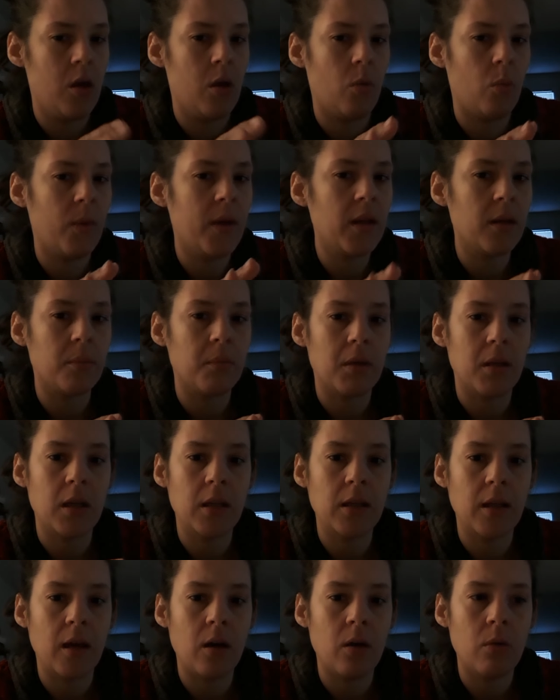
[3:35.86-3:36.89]
wait a minute
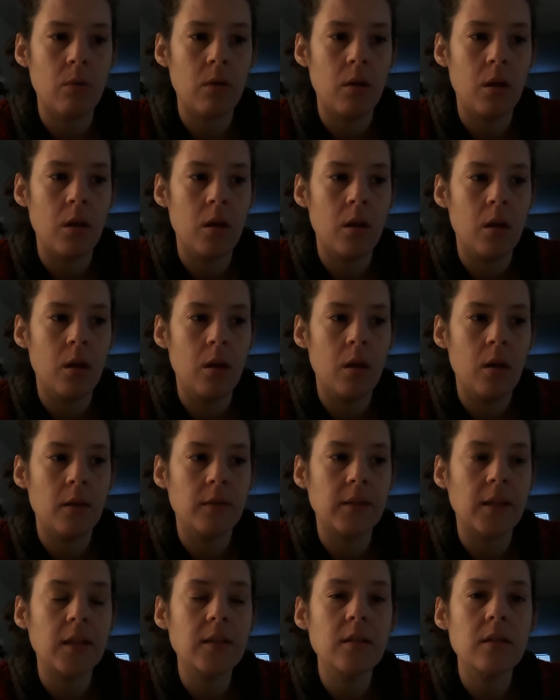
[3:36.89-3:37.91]
now.
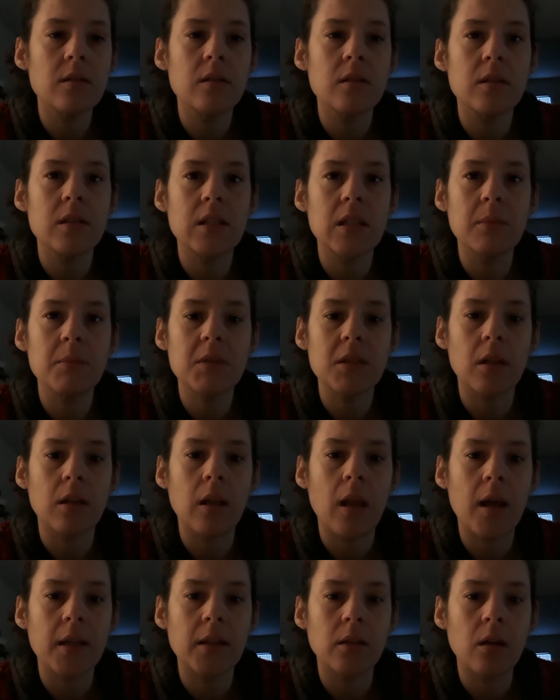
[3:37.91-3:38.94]
That doesn't seem to
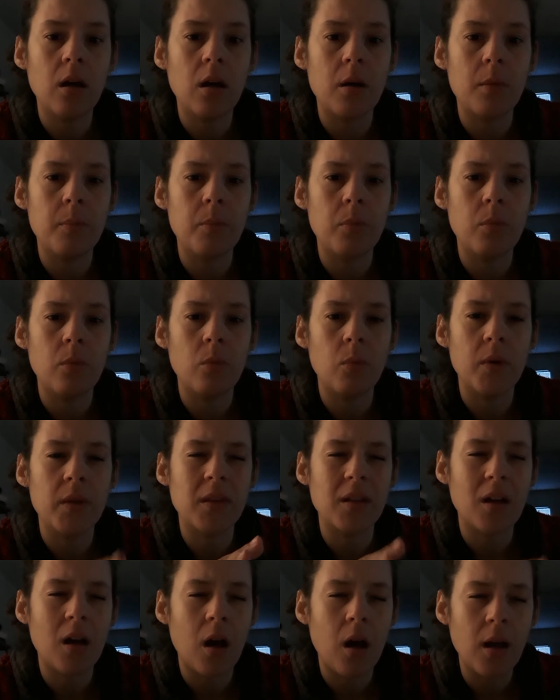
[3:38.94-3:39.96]
line up with
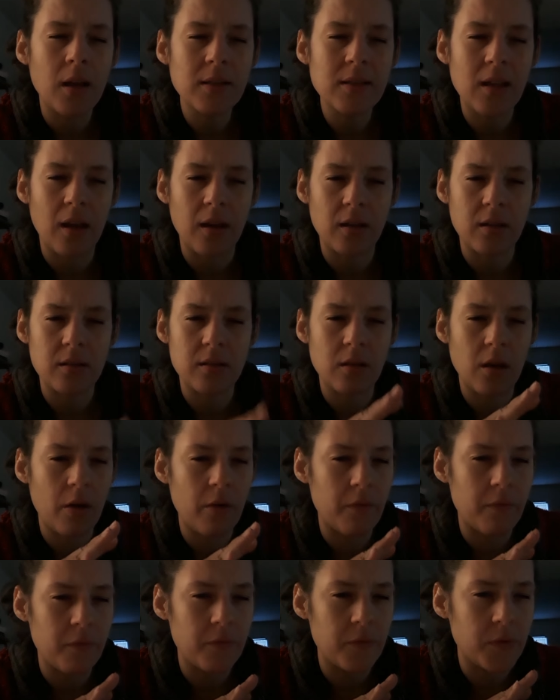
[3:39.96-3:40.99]
the context
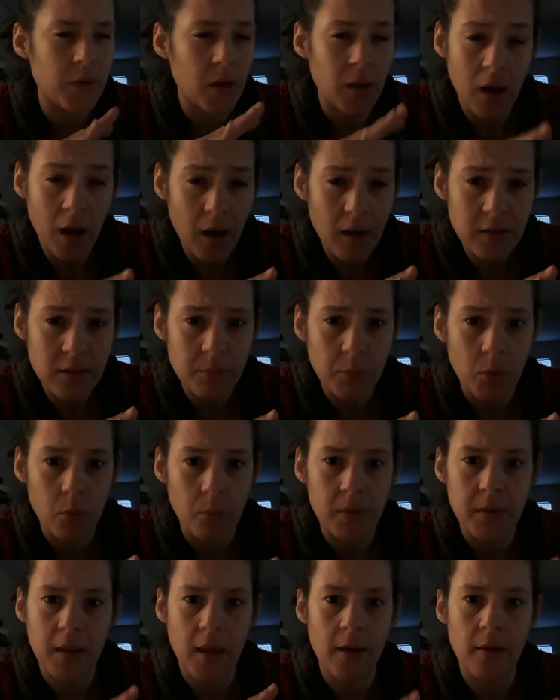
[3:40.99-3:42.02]
of the gospel
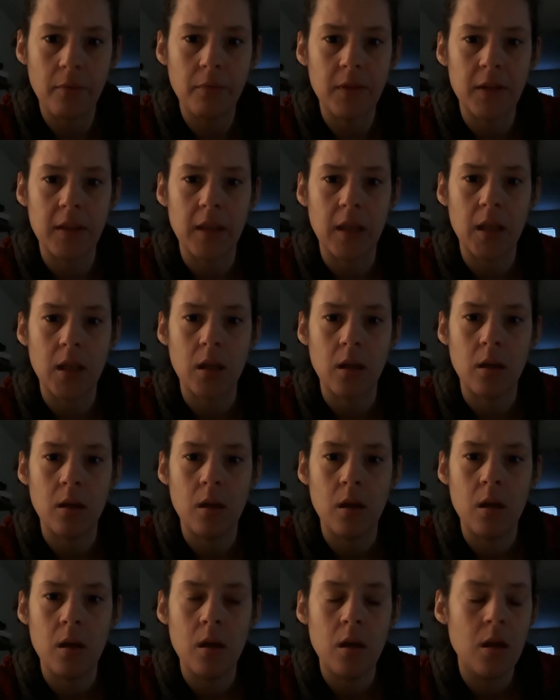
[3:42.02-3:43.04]
with everything.
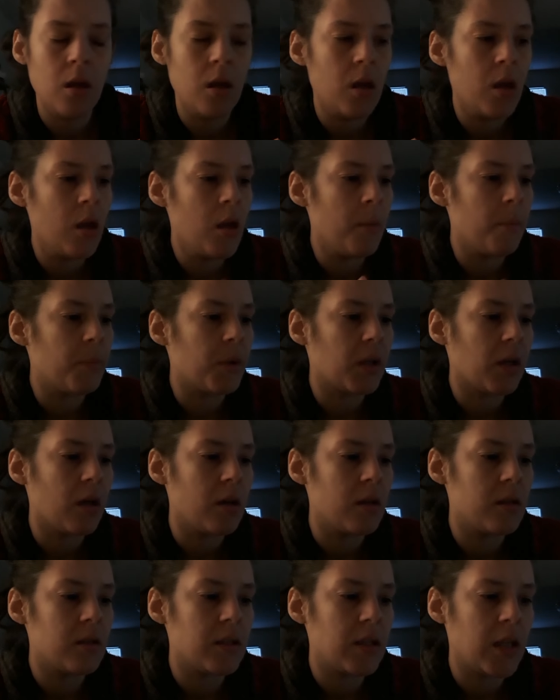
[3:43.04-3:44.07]

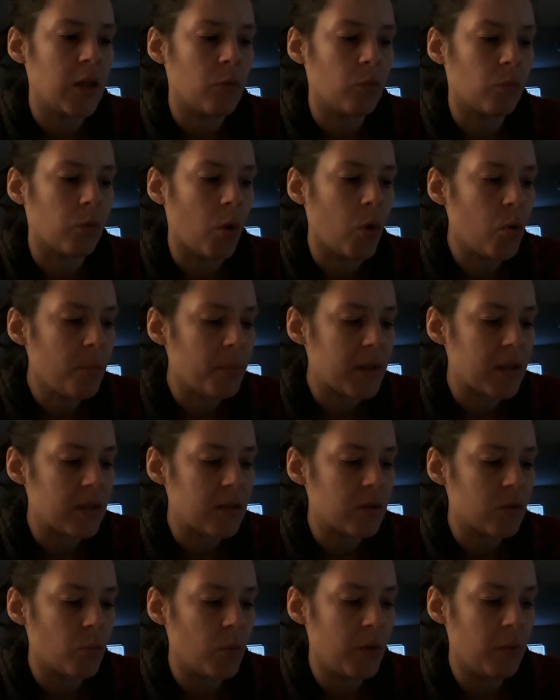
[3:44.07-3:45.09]
Because in
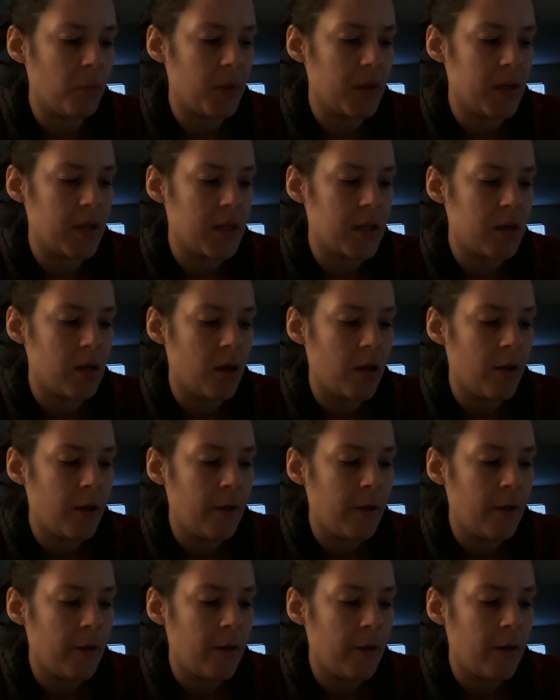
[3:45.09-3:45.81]
Romans we read